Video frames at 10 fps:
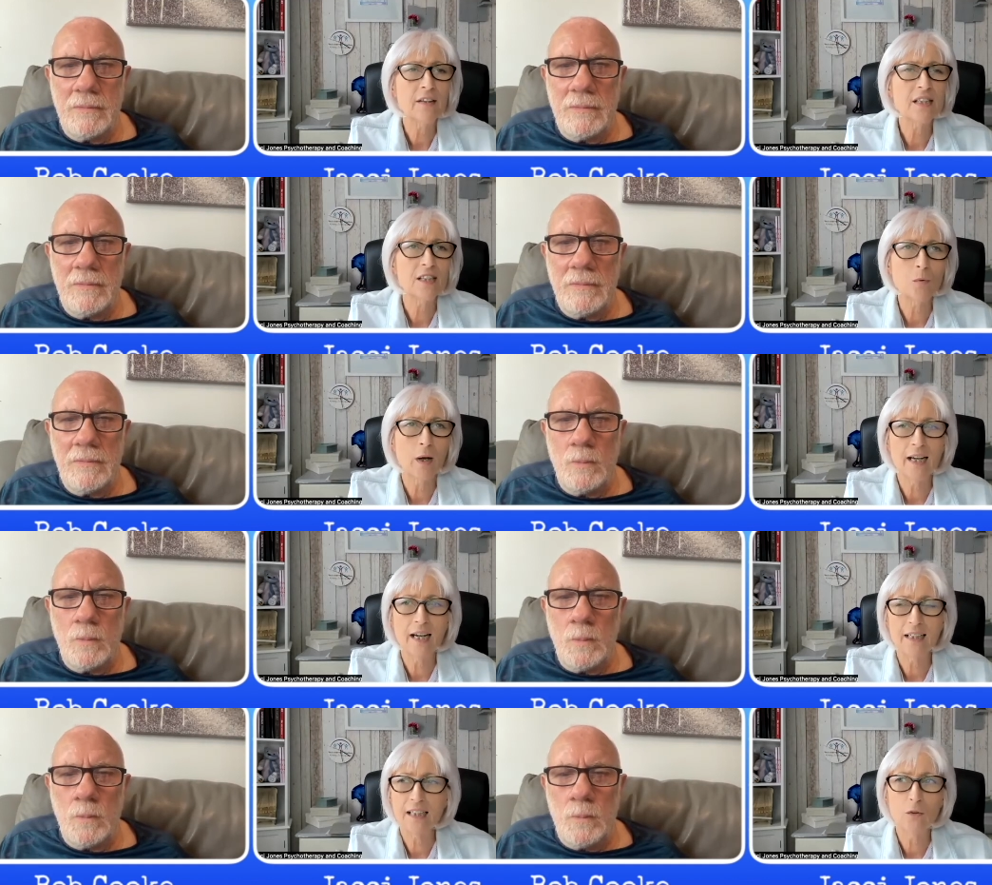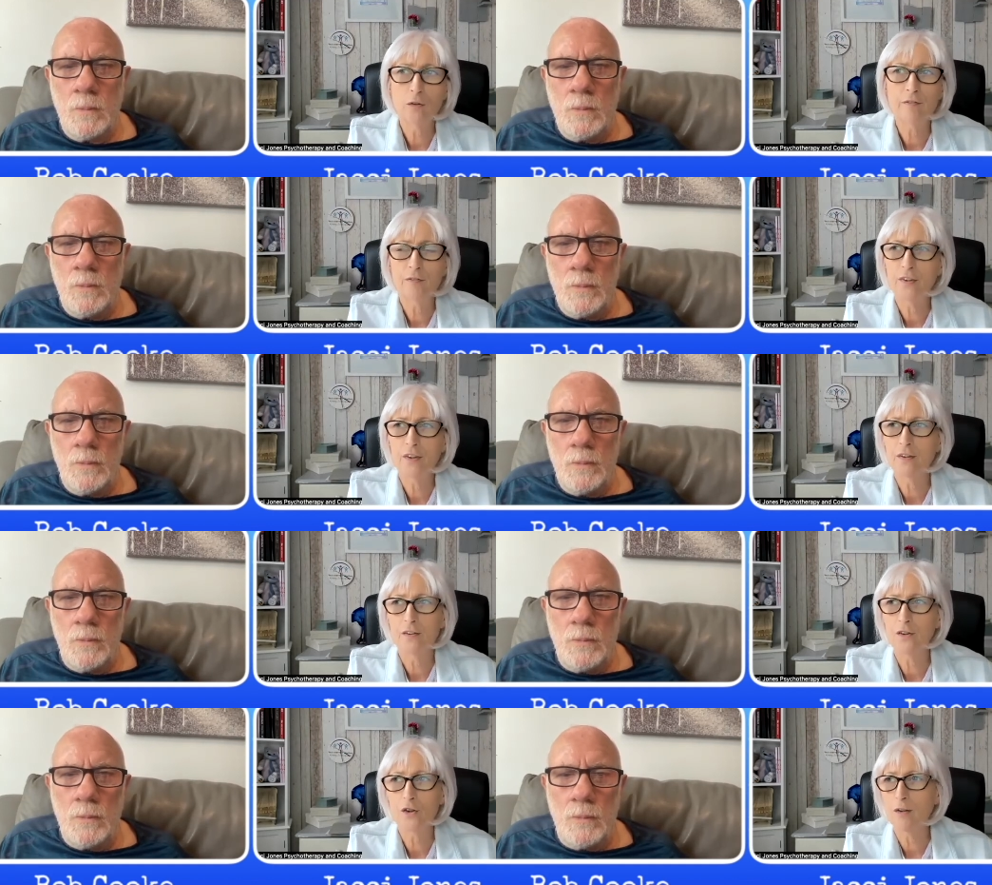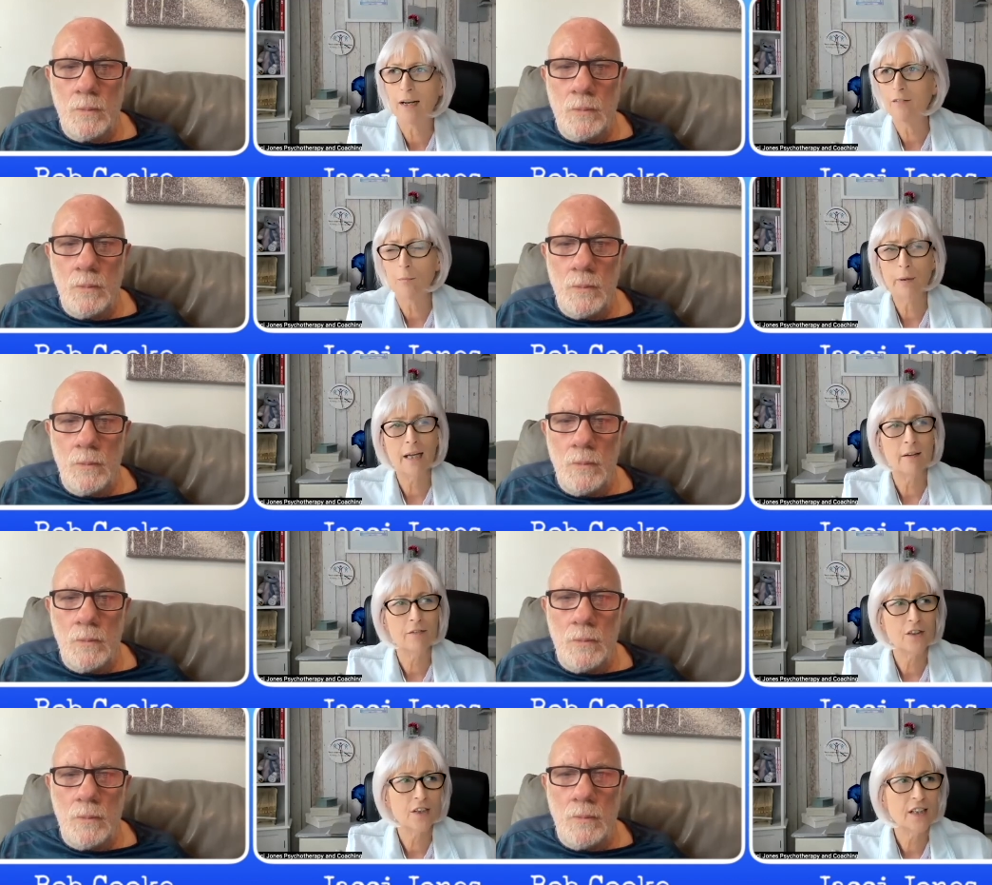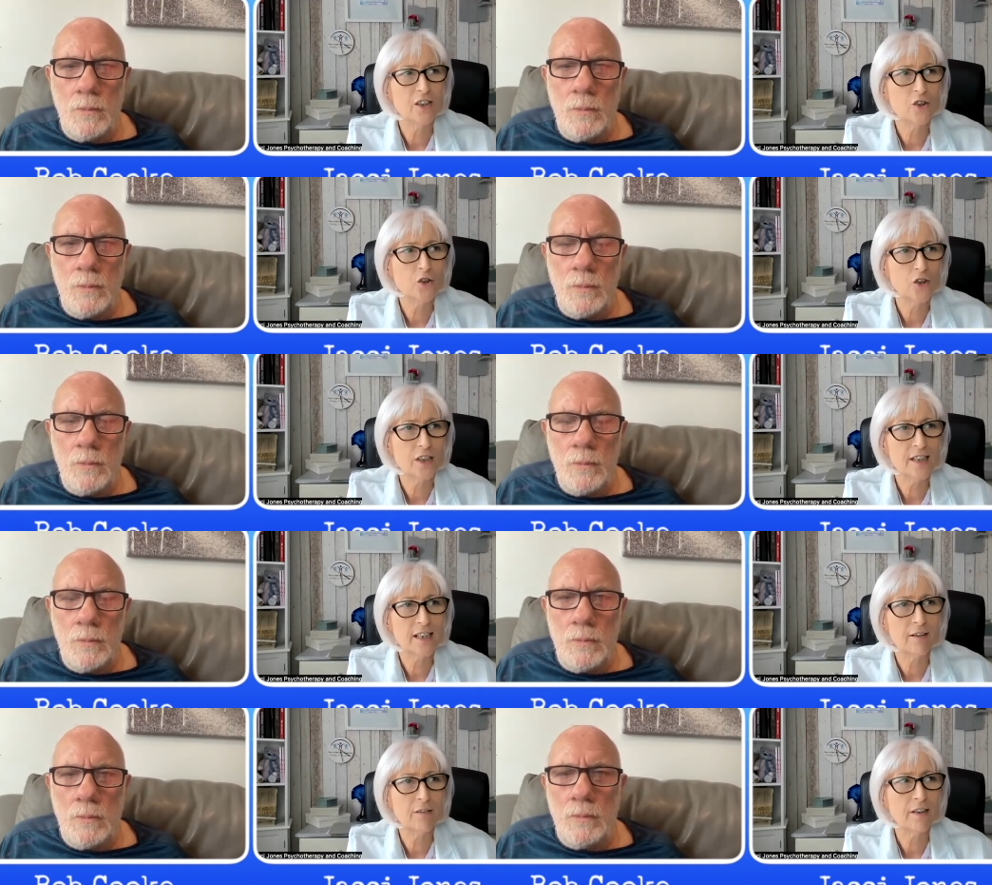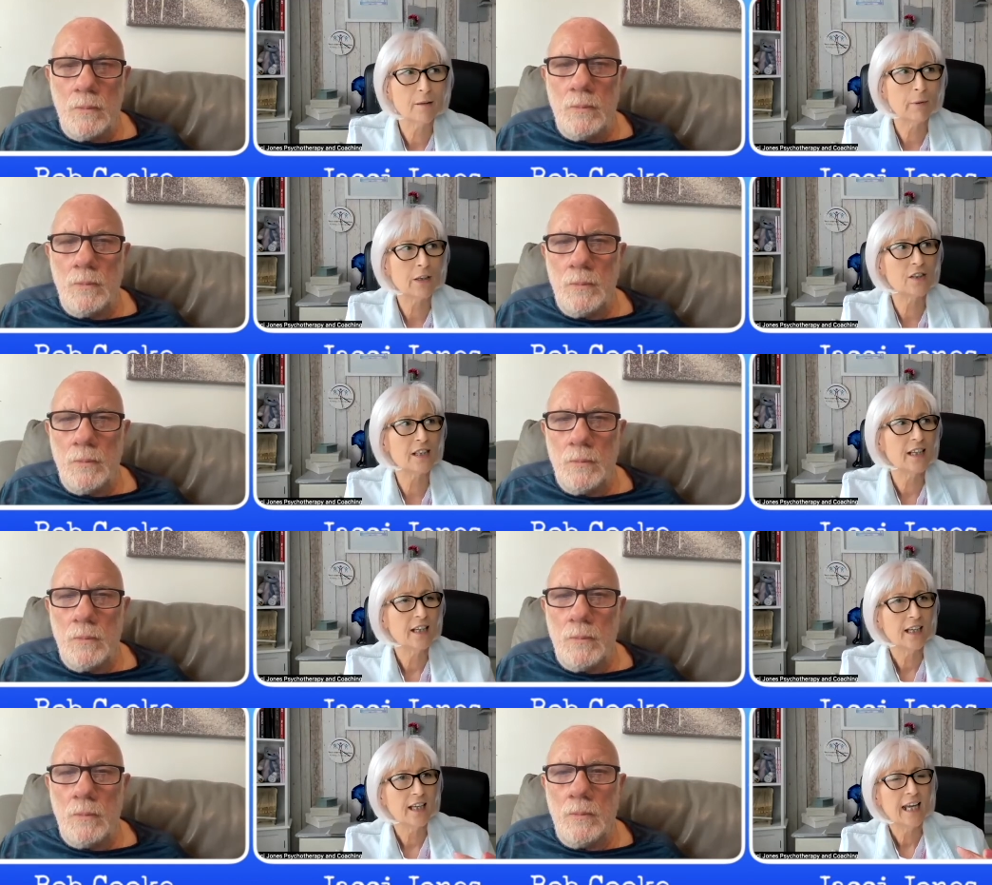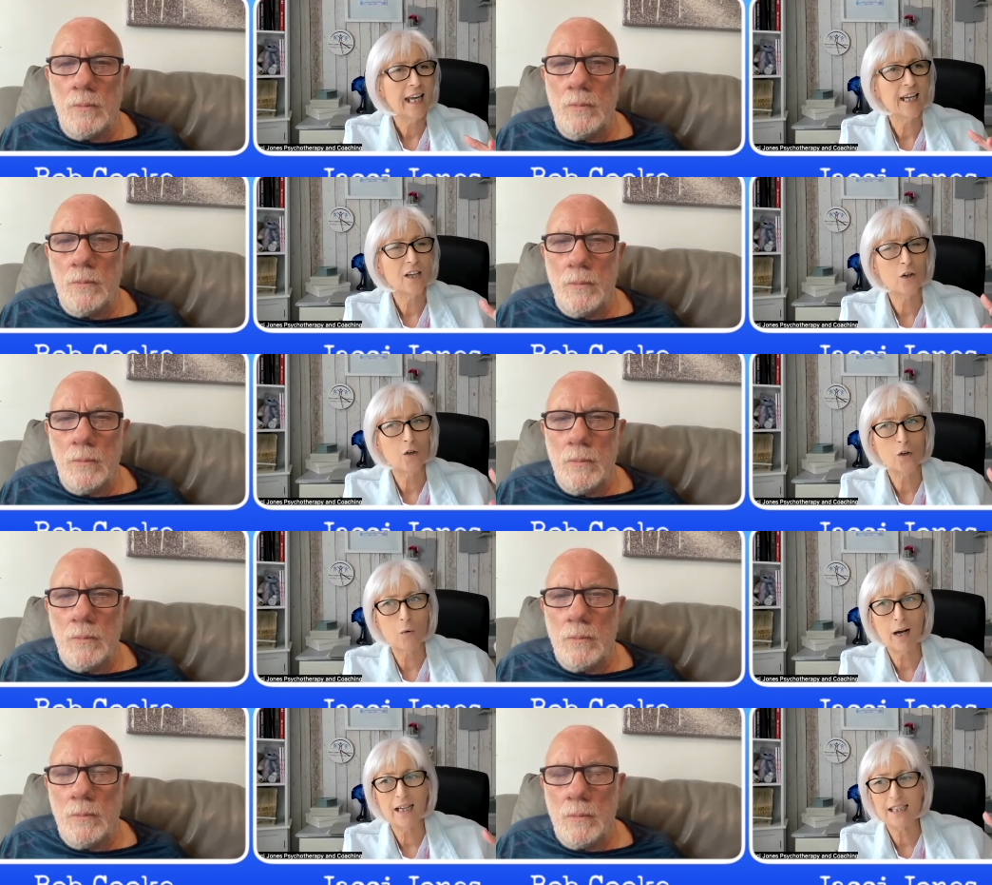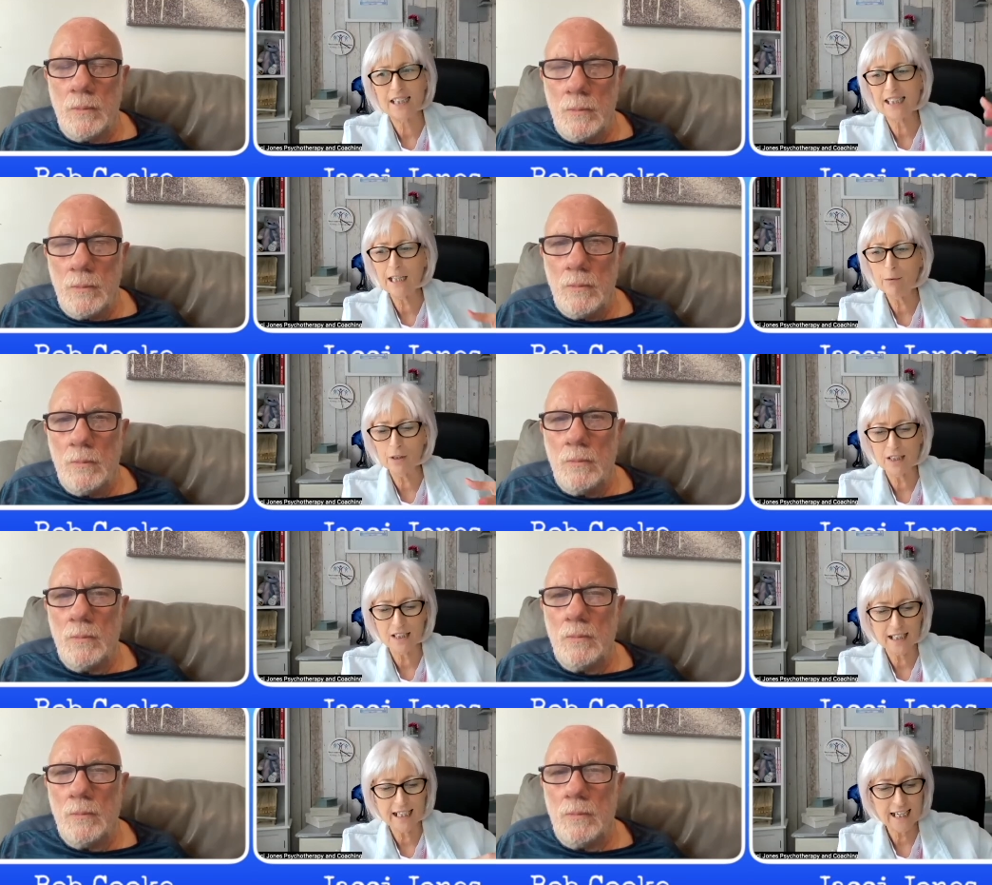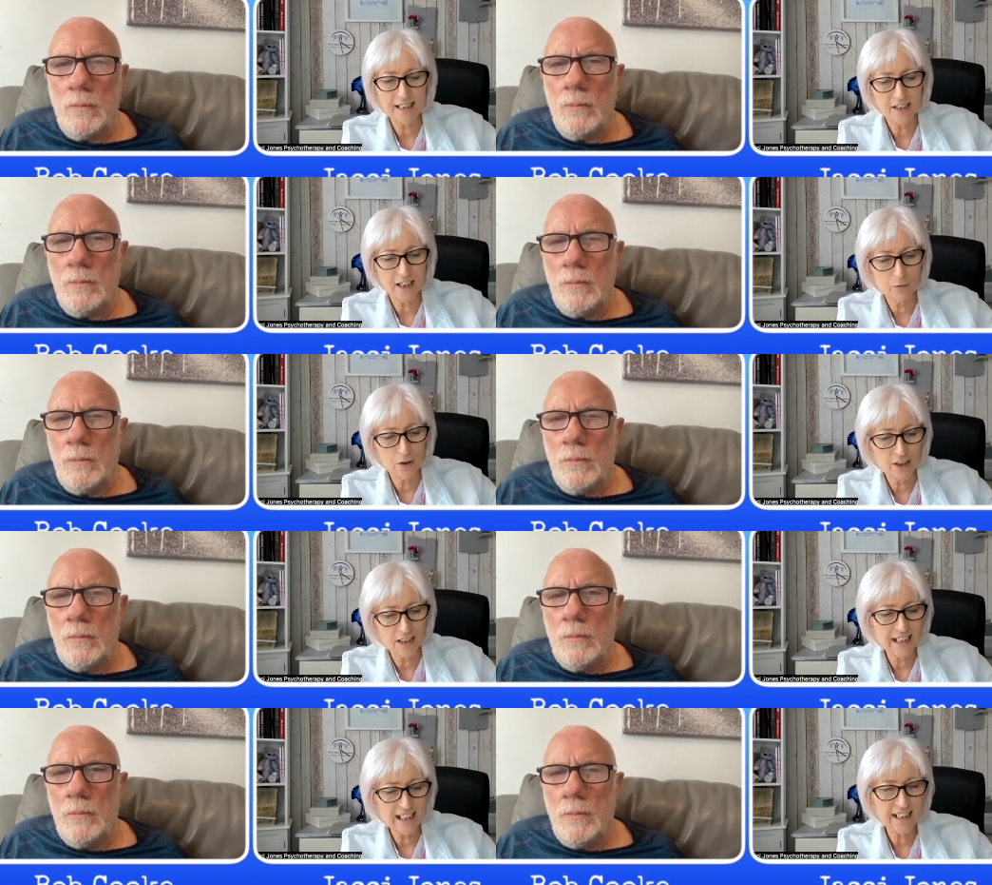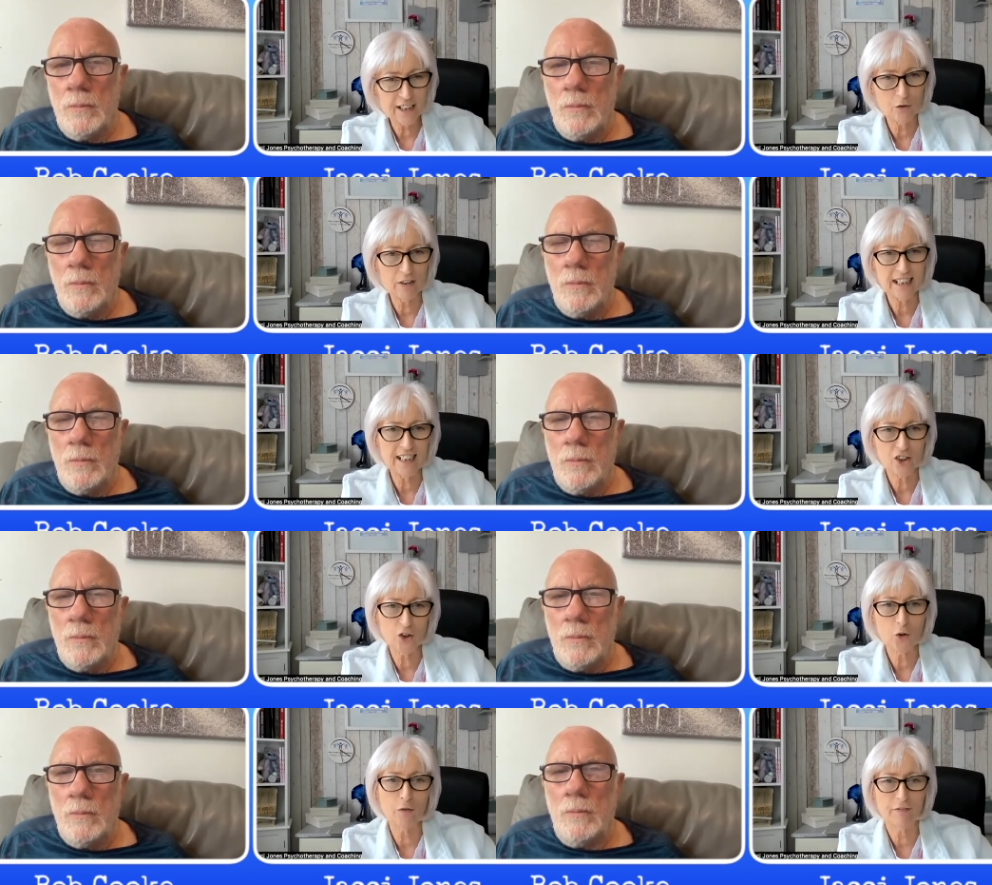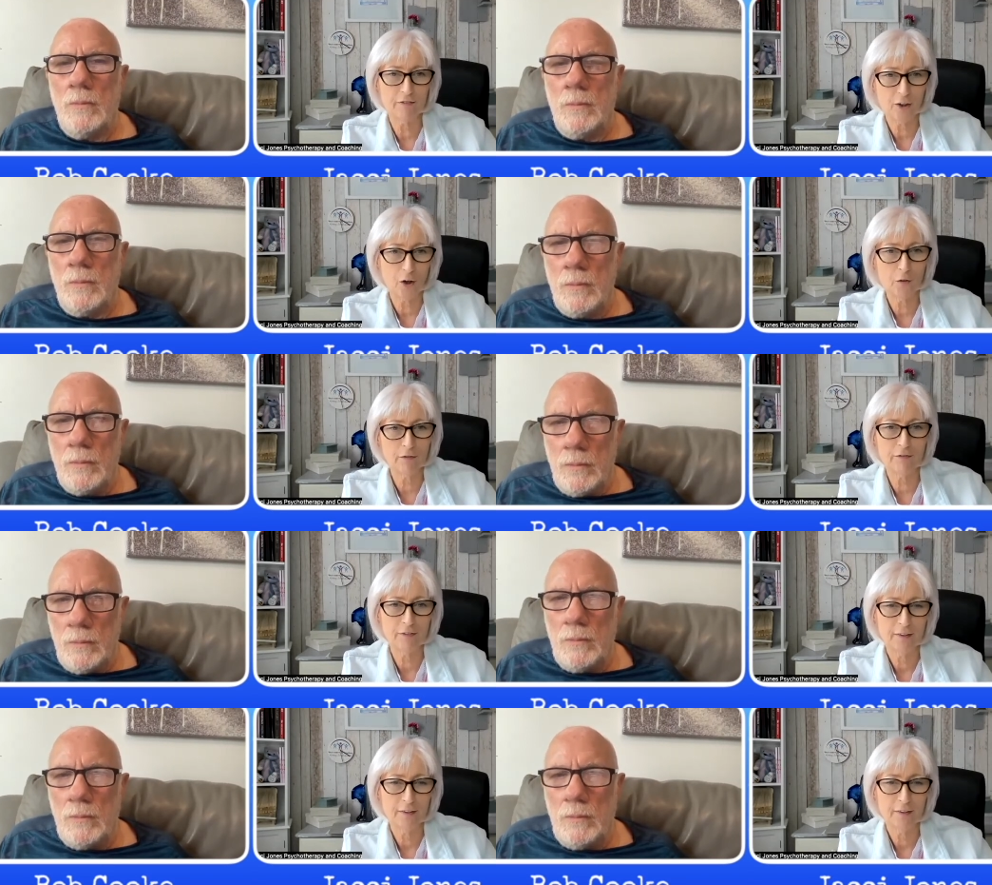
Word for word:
Speaker 1: this is why I love the, the driver behaviors and the injunctions and everything because it it quite seamlessly gets down to the nitty gritty stuff of